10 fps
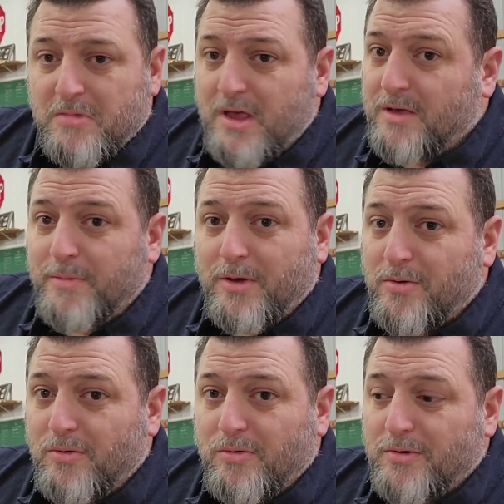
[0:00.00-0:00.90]
It can be
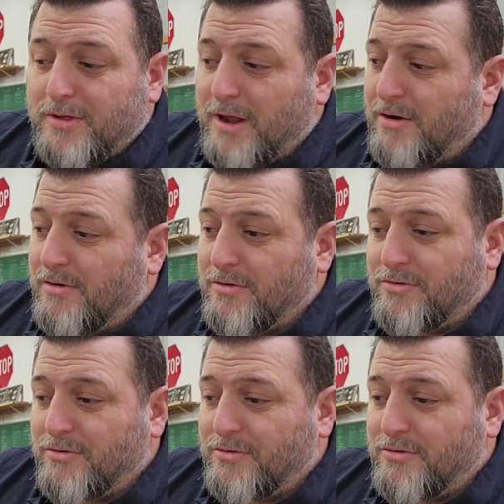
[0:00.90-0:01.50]
cool, because that orange